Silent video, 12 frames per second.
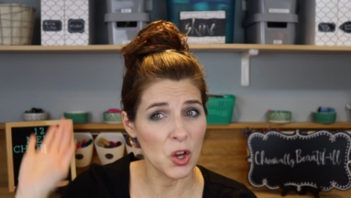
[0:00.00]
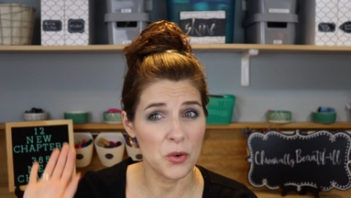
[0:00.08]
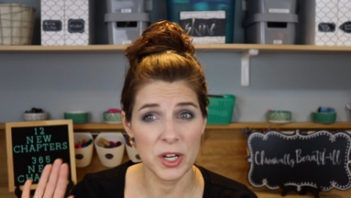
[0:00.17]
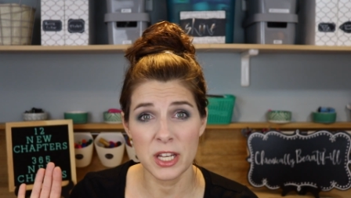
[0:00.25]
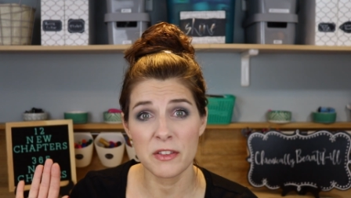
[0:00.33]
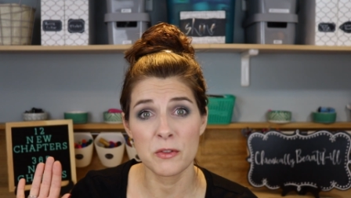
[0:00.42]

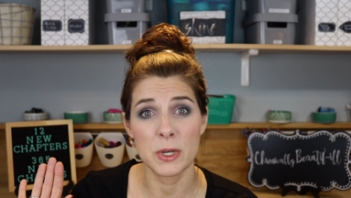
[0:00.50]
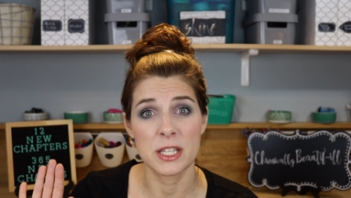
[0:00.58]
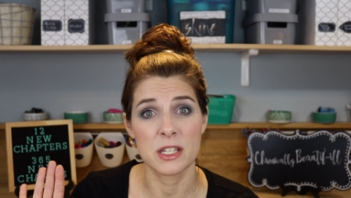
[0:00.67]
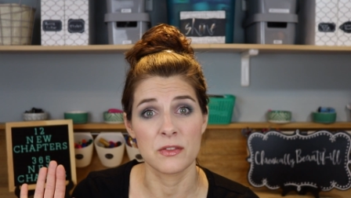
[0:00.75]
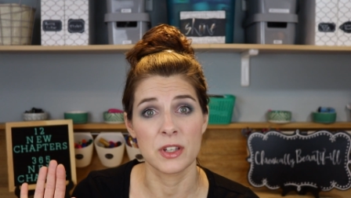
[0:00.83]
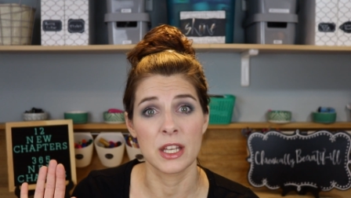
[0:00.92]
or any of the
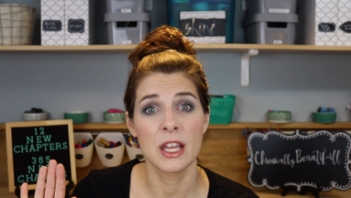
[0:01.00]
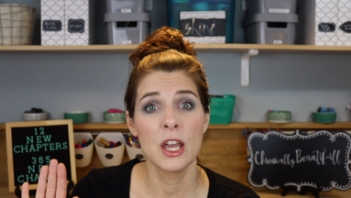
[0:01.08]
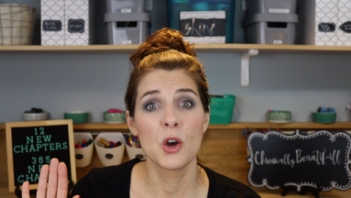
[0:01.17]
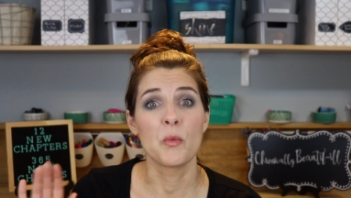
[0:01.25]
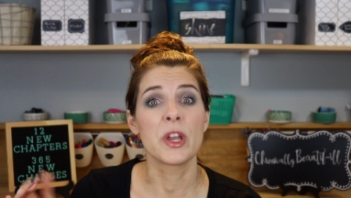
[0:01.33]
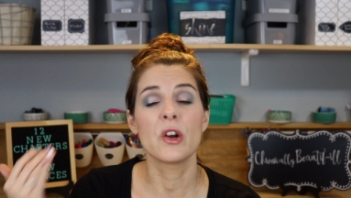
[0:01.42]
rest of it.
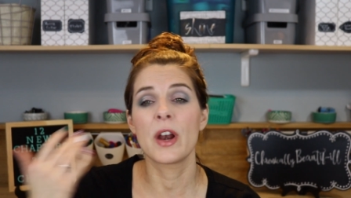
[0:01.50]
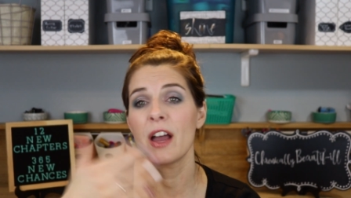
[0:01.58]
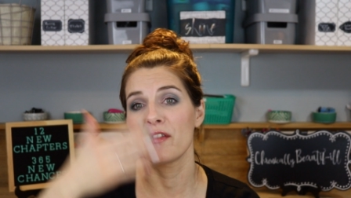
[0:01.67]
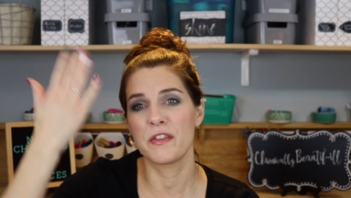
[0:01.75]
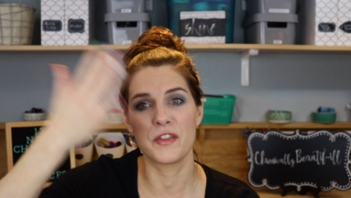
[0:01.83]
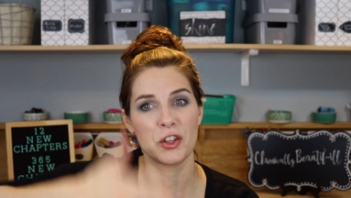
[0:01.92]
We don't
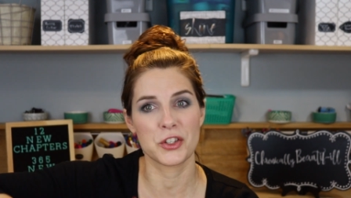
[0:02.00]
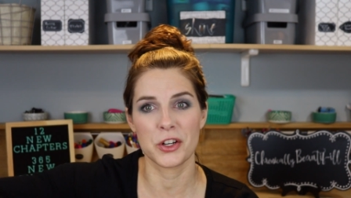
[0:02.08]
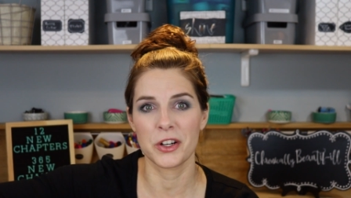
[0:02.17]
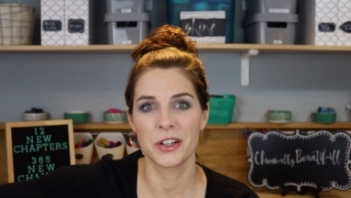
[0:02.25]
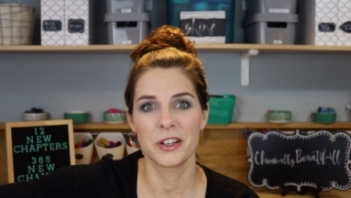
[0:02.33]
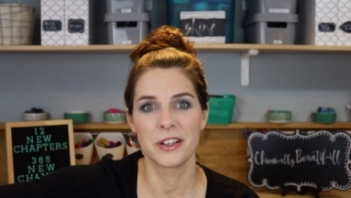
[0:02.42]
have a
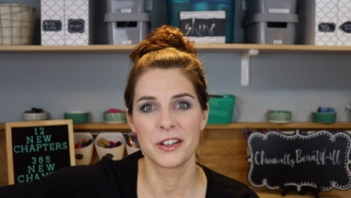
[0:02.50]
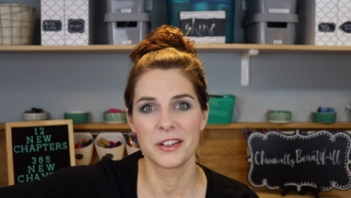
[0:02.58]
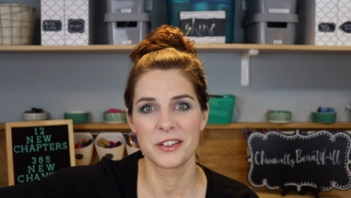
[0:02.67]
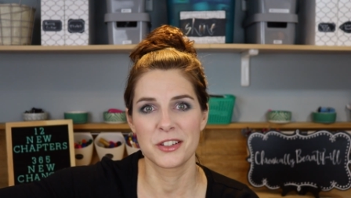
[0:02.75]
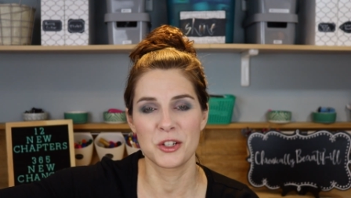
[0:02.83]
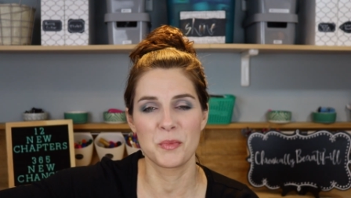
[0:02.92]
filter
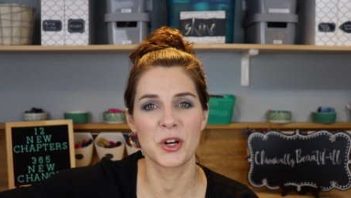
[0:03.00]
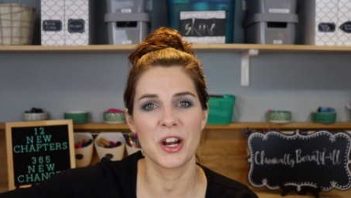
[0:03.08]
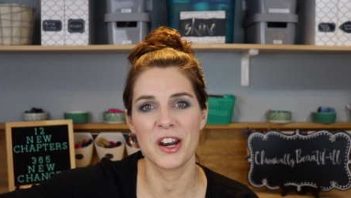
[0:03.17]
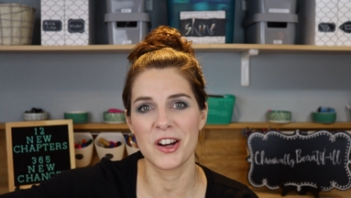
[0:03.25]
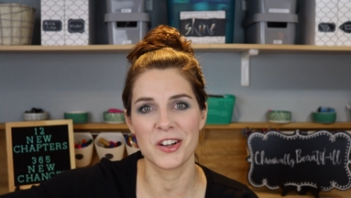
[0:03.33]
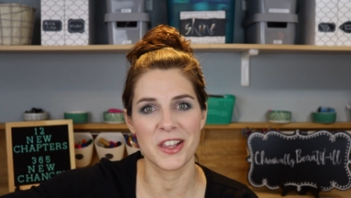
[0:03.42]
to put
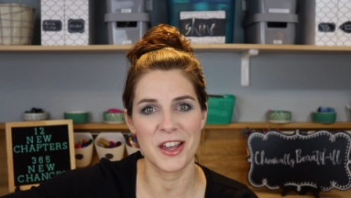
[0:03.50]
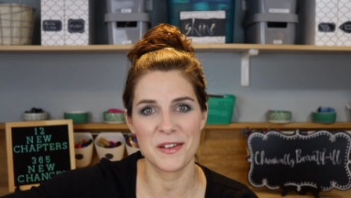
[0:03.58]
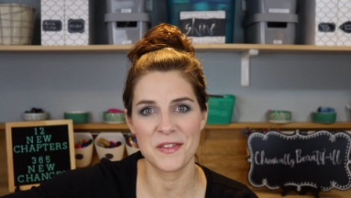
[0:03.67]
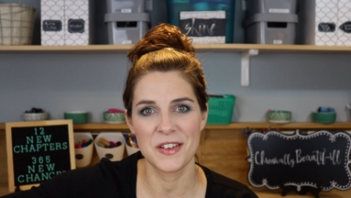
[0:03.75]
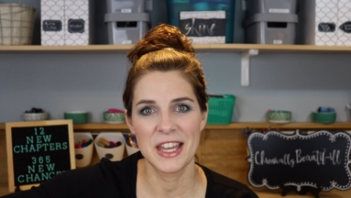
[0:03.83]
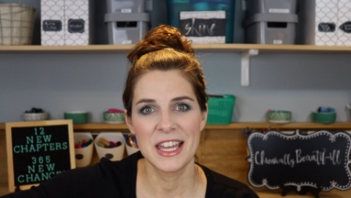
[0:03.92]
on our
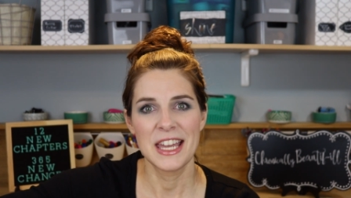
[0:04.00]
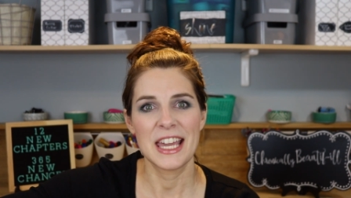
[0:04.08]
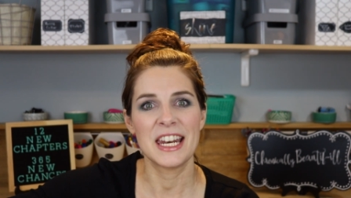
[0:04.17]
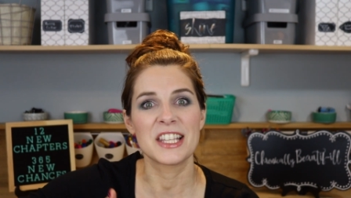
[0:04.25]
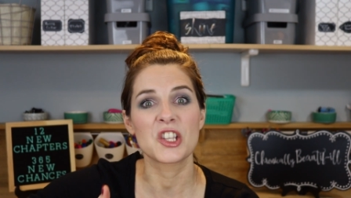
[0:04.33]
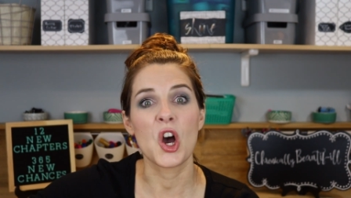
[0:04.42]
life,
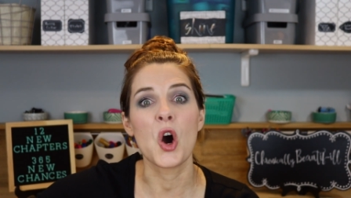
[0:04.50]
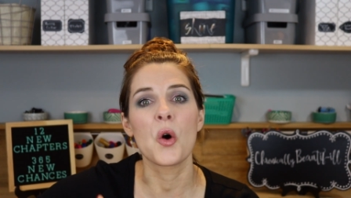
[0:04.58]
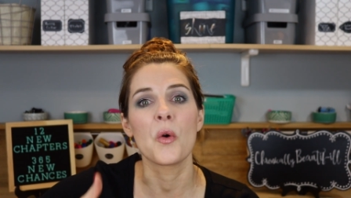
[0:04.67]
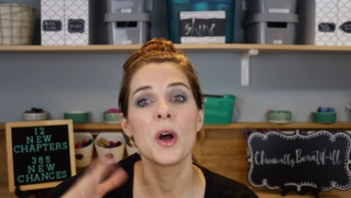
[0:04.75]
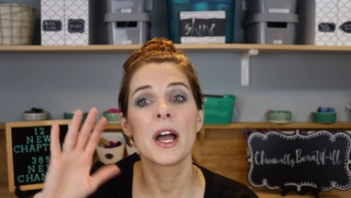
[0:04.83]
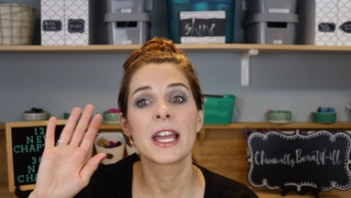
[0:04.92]
and it's
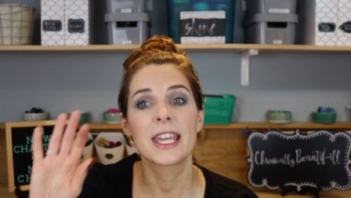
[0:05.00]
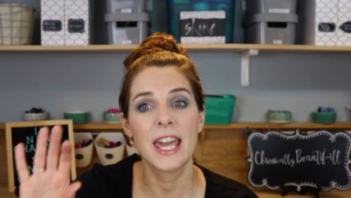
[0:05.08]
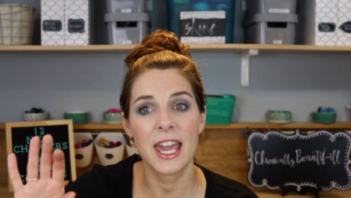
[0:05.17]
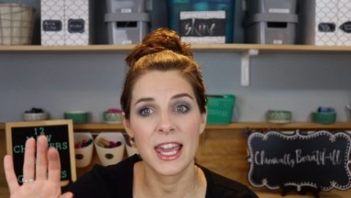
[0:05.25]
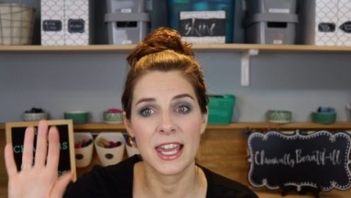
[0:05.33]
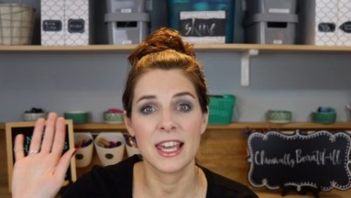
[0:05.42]
oh
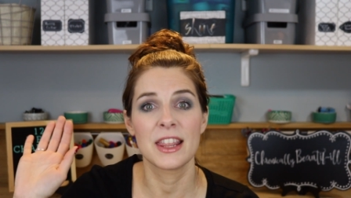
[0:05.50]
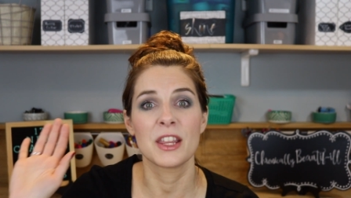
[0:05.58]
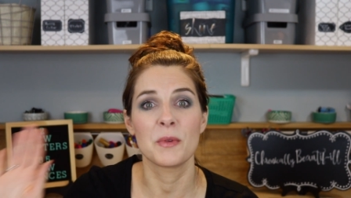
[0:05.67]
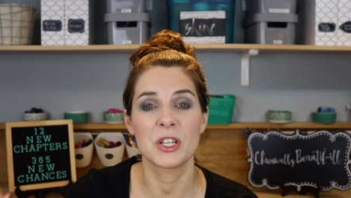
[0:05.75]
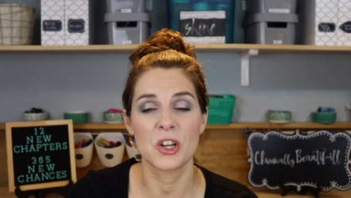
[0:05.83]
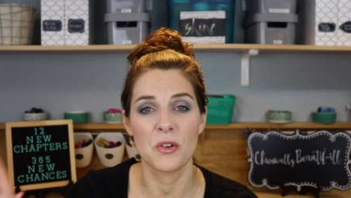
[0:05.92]
okay
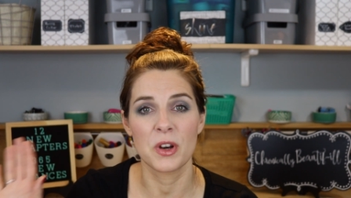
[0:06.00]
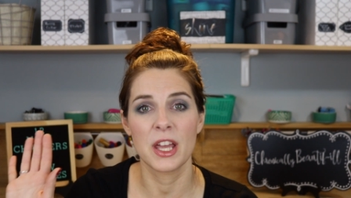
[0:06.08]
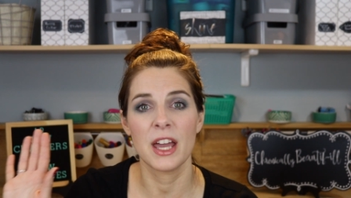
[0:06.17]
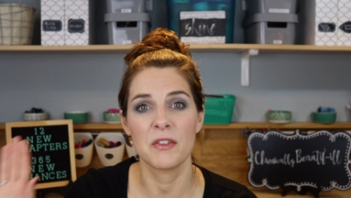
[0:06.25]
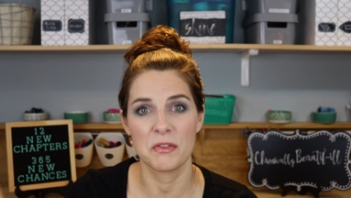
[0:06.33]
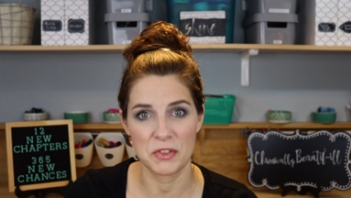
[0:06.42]
that we don't
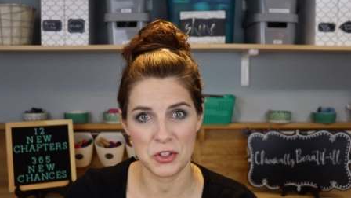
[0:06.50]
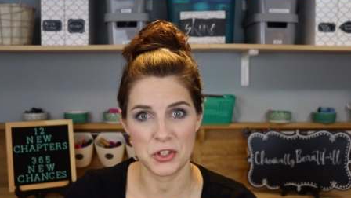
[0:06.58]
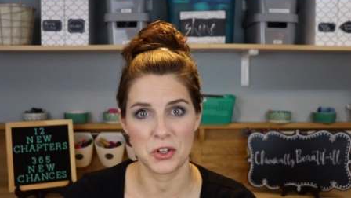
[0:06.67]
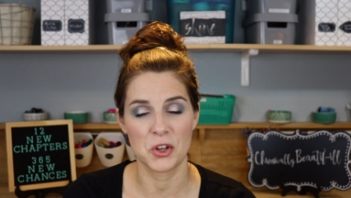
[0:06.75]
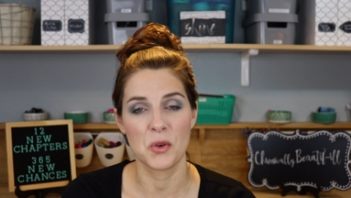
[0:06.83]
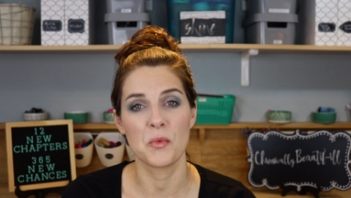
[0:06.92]
have a
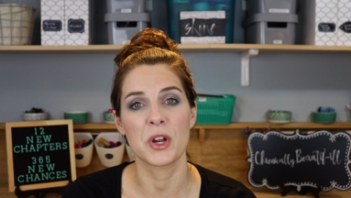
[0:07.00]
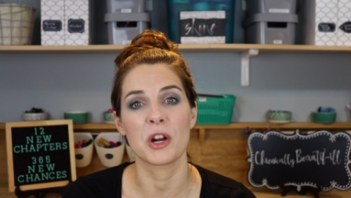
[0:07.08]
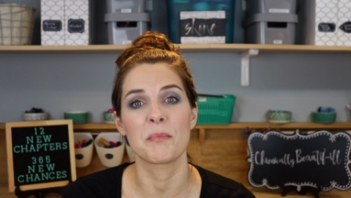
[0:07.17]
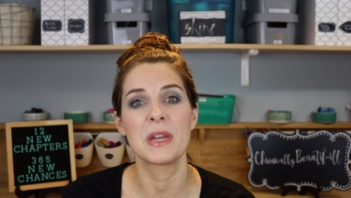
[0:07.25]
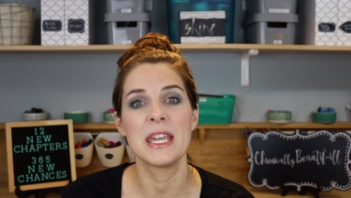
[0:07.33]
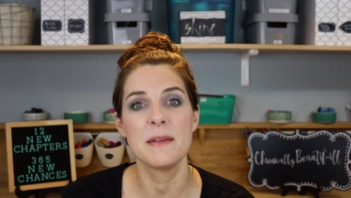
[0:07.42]
filter. We
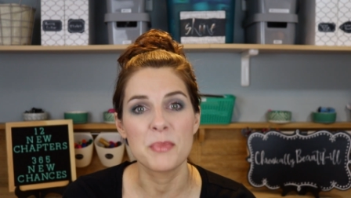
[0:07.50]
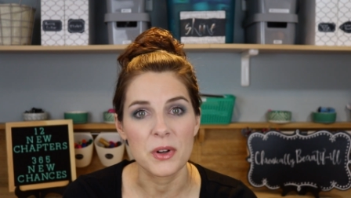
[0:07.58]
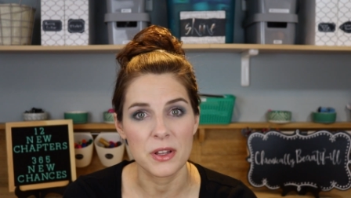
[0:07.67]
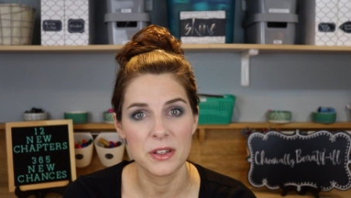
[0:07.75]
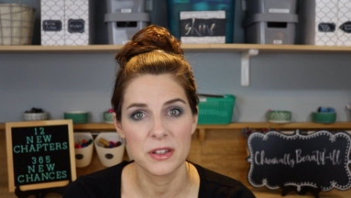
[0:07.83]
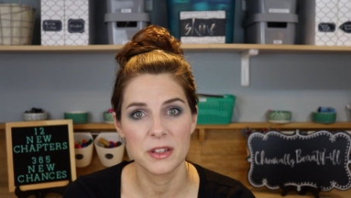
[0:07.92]
are people.